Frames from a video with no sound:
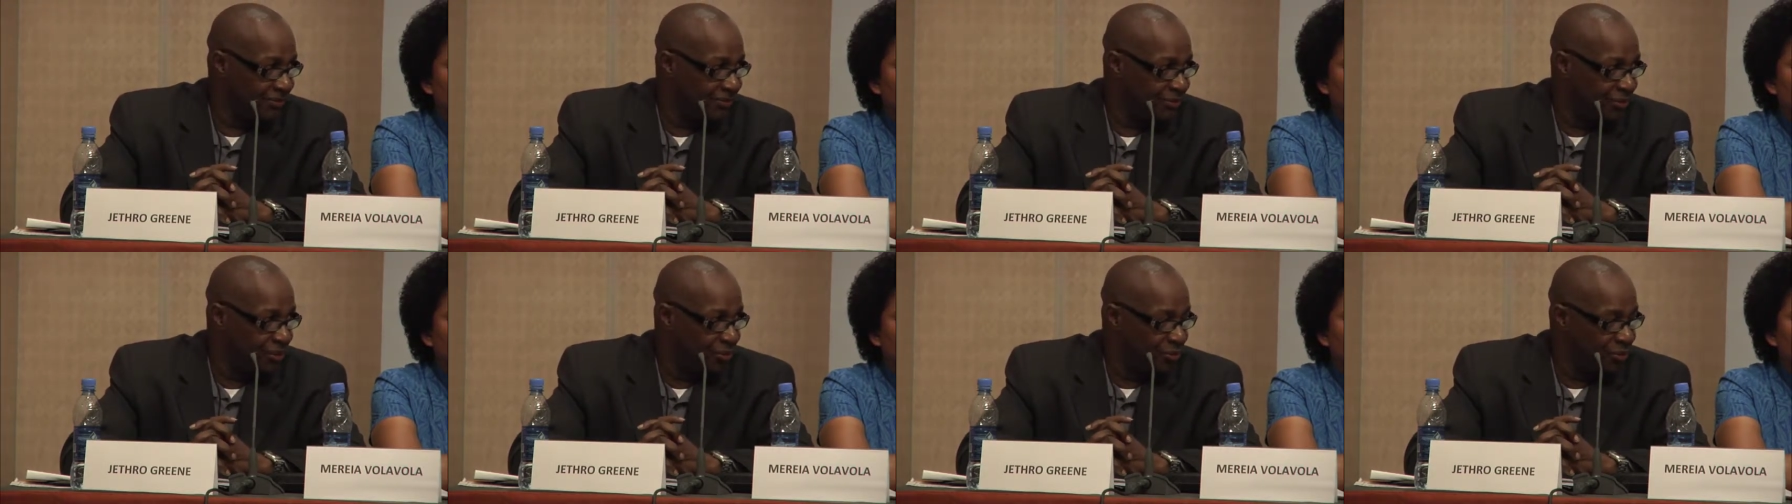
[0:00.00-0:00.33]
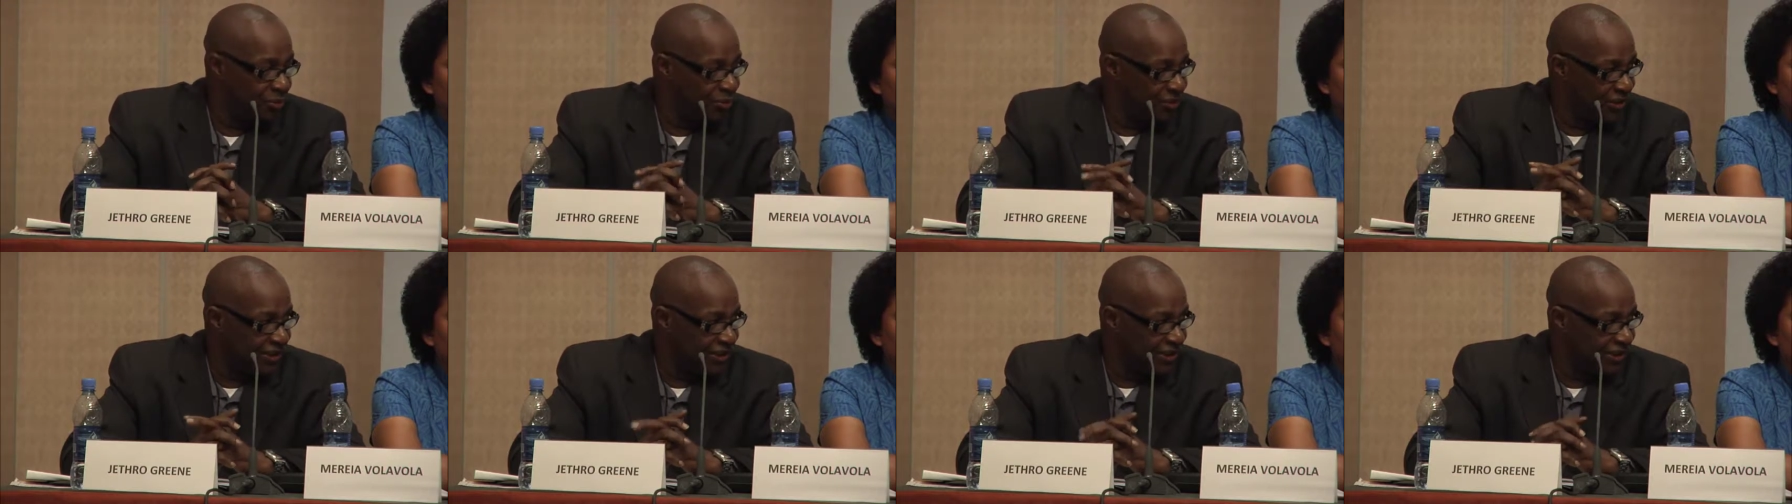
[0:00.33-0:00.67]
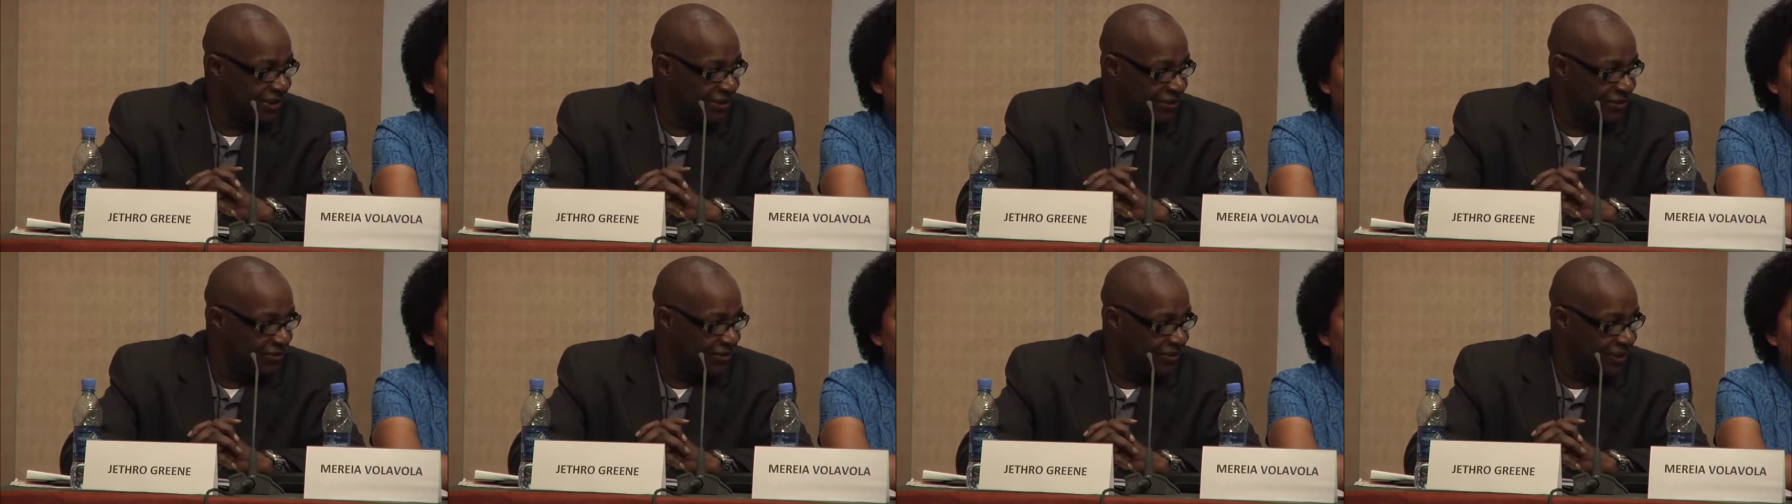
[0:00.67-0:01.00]
promoting the
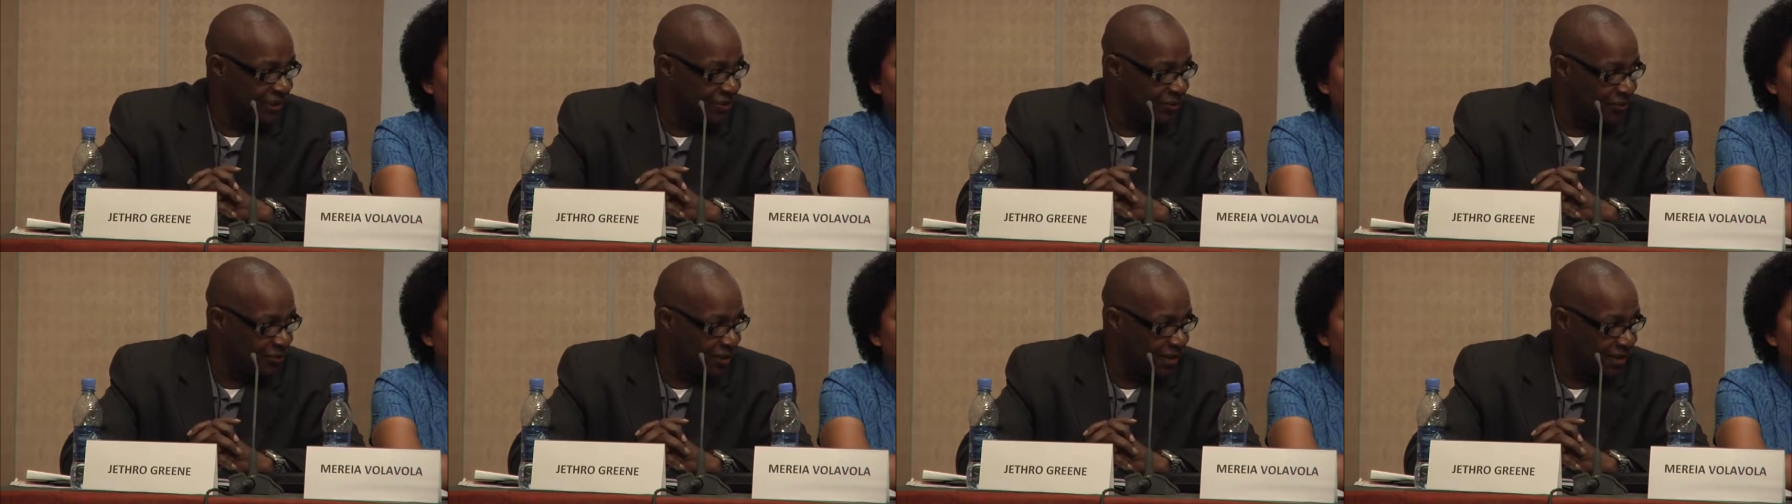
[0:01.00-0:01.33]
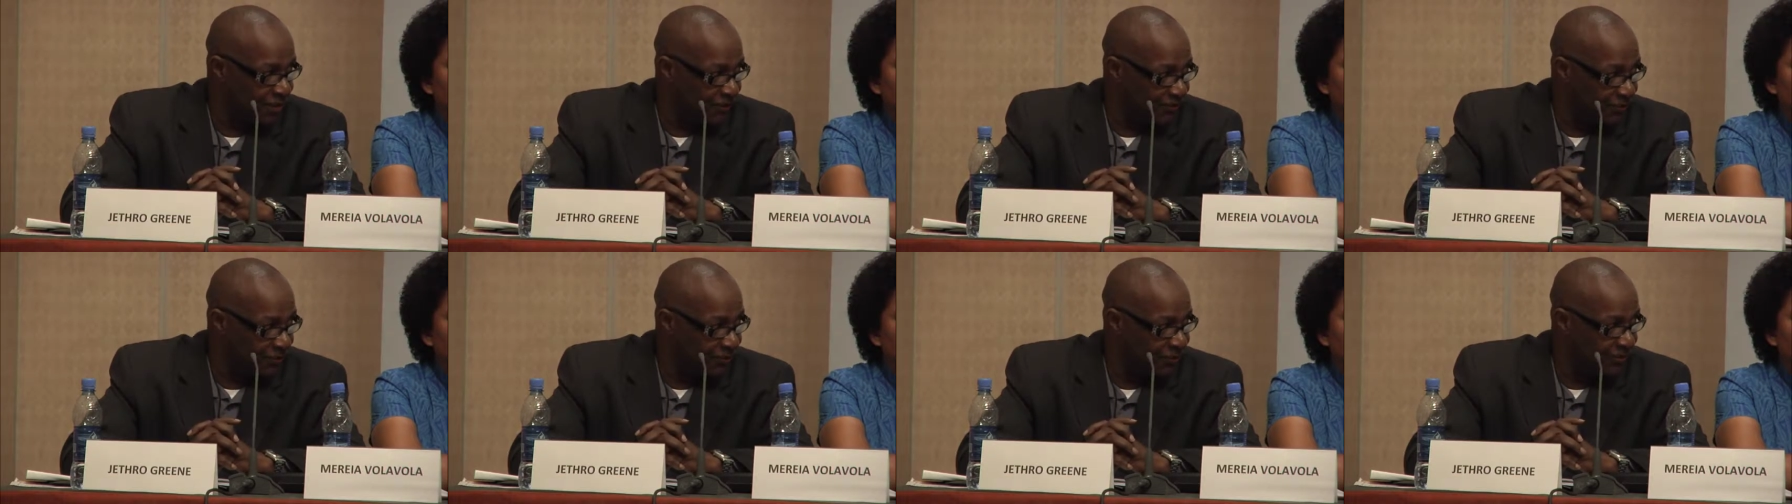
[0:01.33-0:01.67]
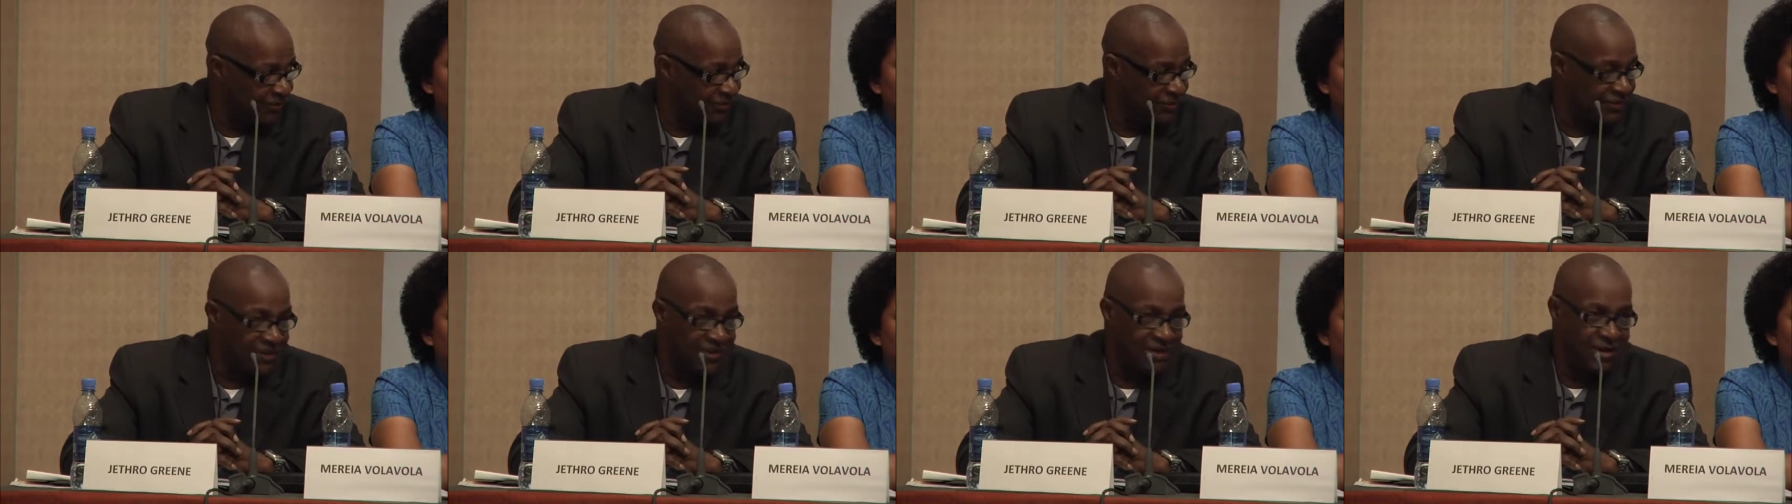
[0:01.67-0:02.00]
use of local
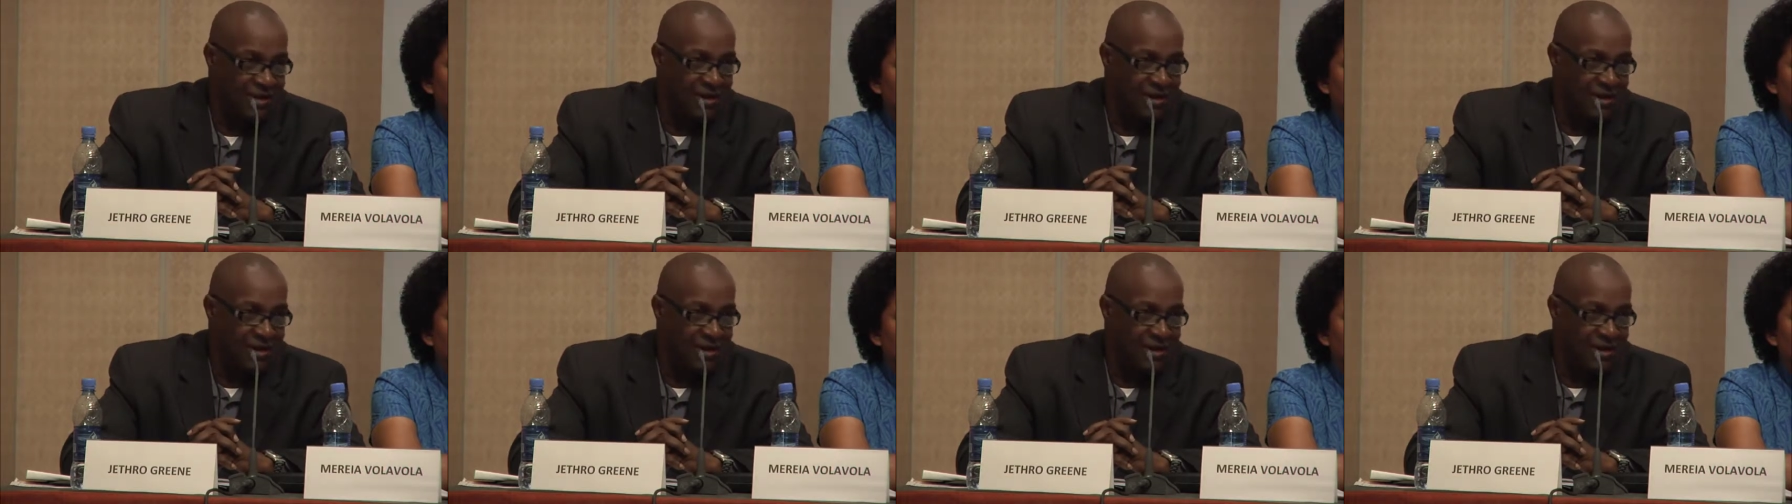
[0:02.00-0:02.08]
foods.